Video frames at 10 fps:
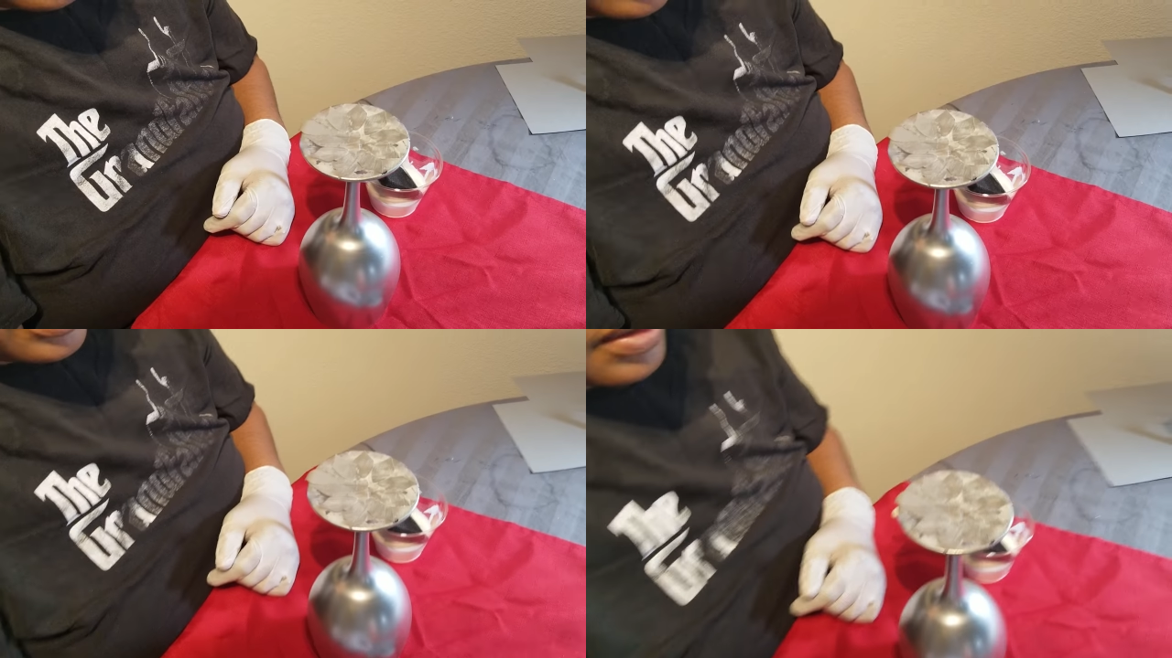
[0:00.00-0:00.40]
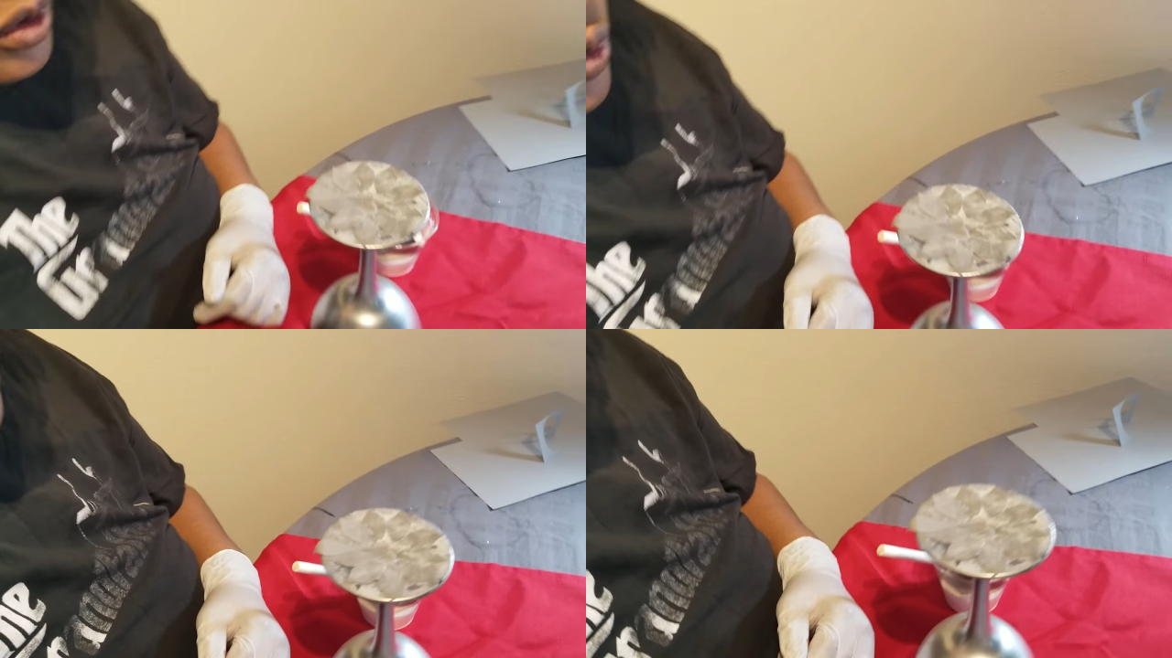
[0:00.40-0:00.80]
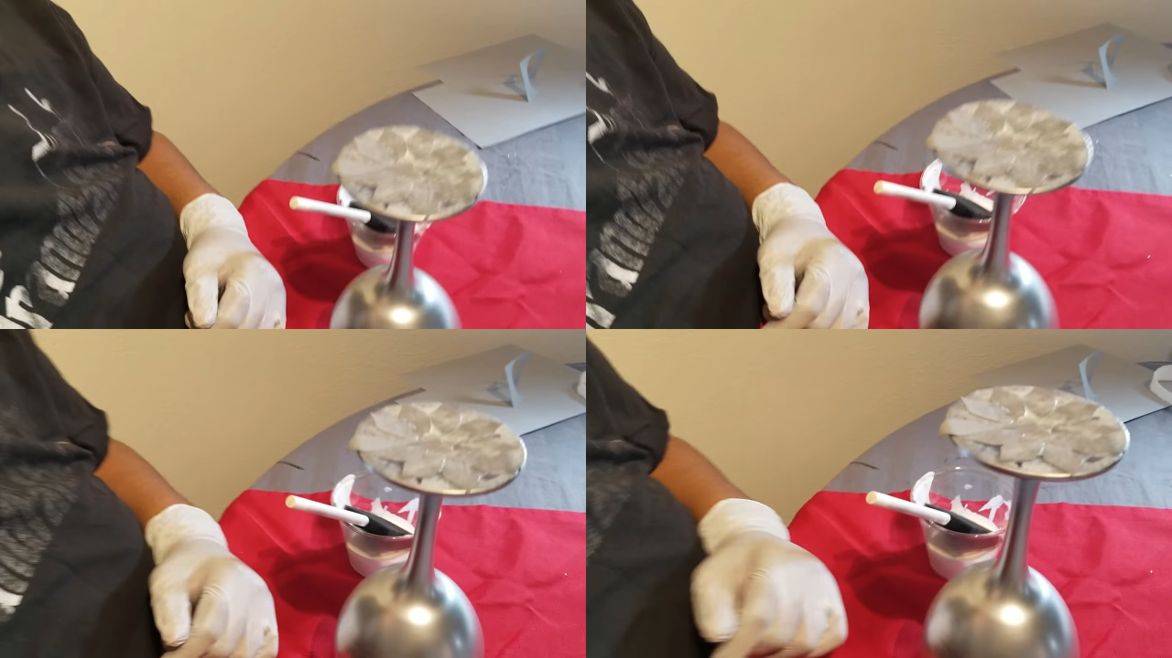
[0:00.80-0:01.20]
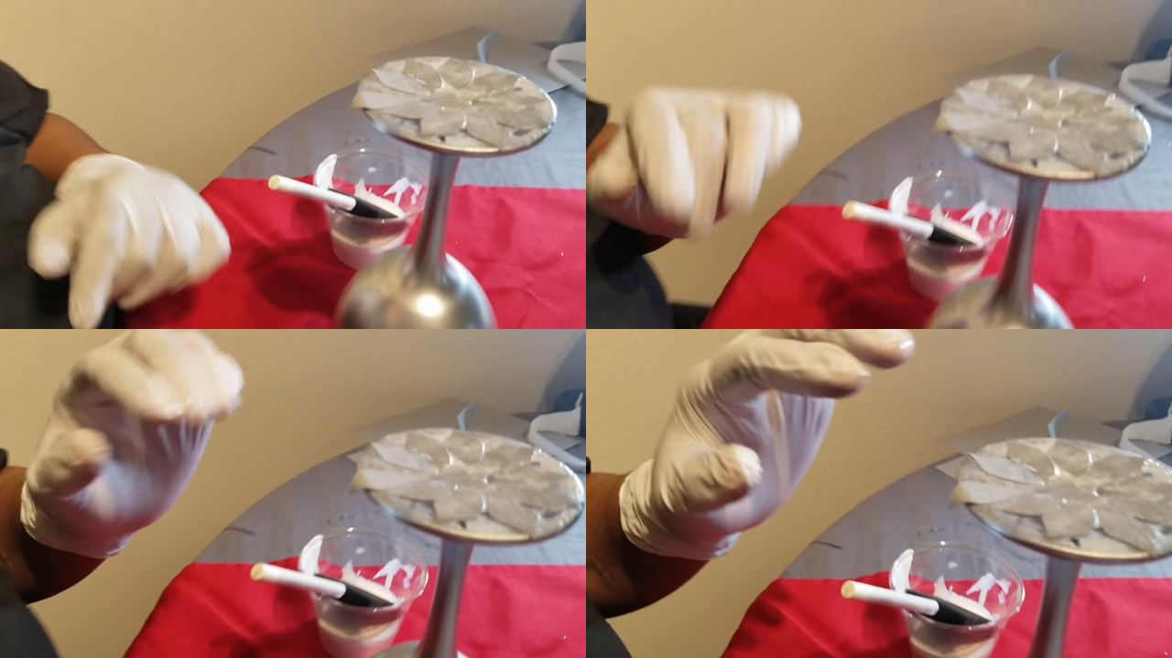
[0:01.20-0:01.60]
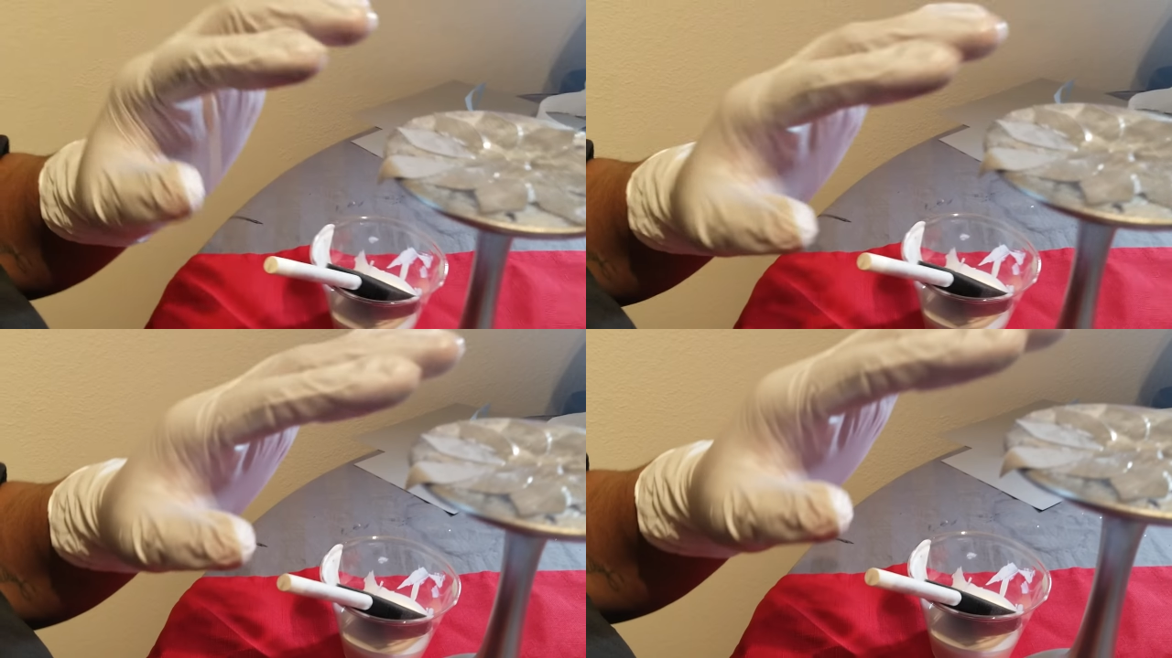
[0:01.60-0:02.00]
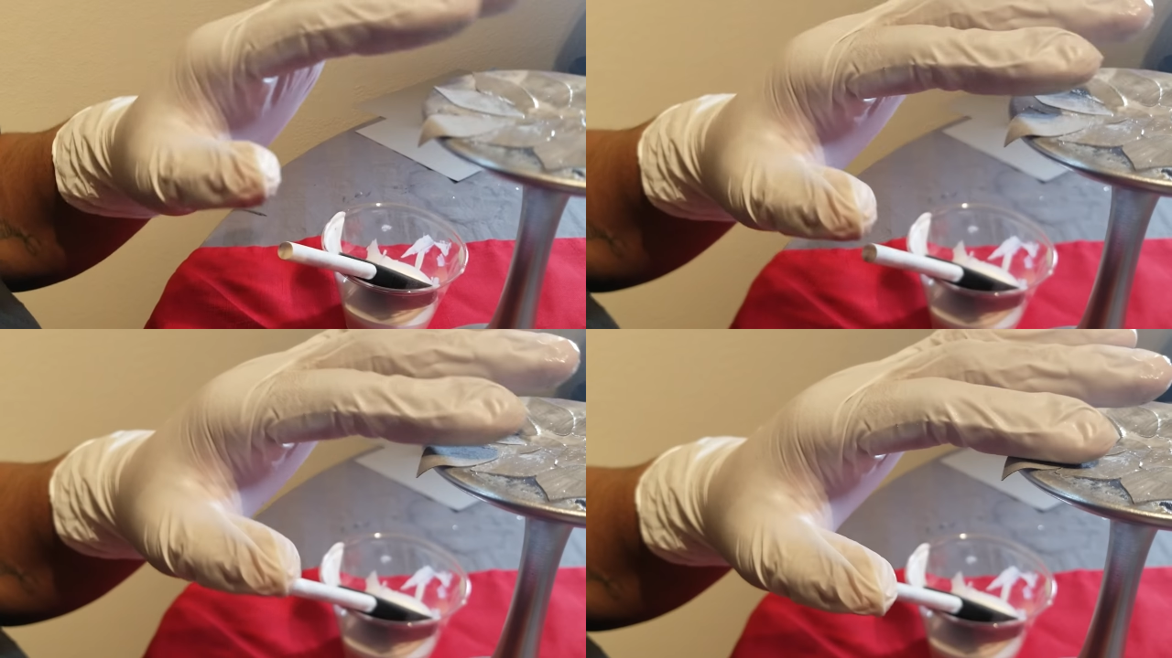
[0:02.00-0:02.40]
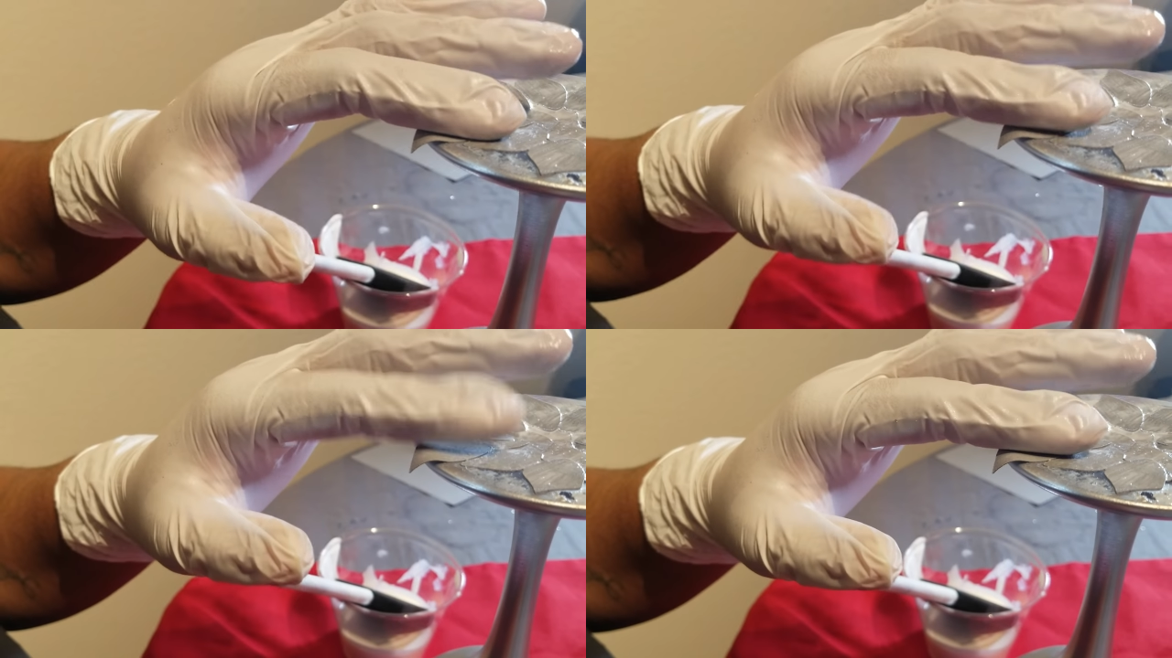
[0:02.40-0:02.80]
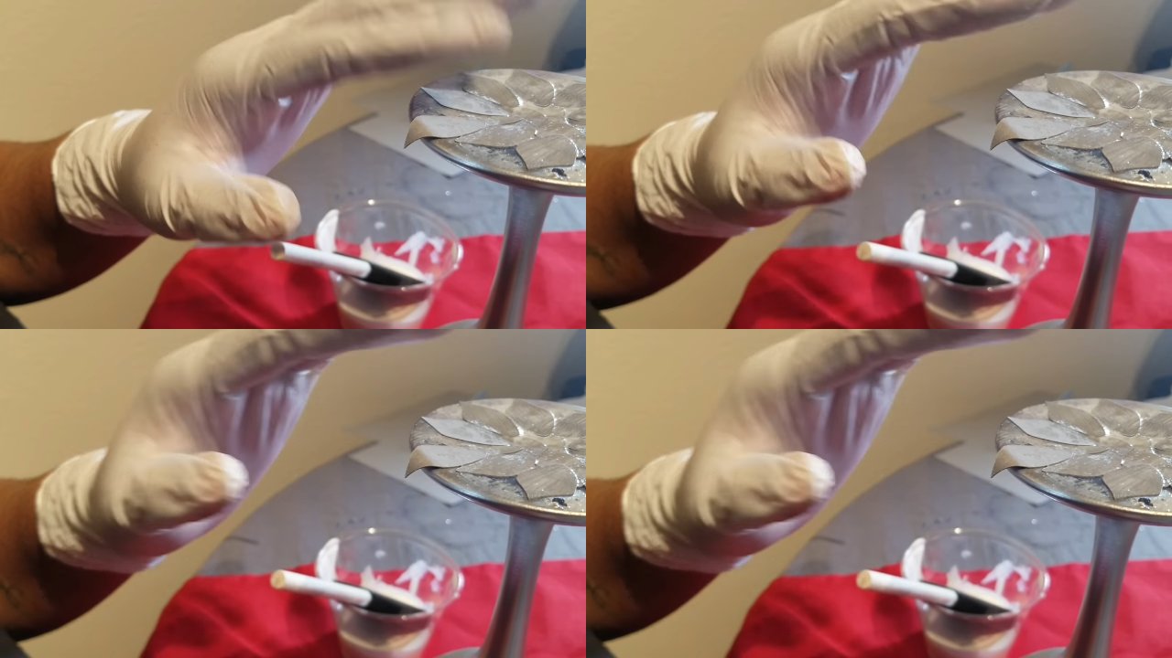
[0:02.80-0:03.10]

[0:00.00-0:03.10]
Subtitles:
No face is visible, so there are no lips to read.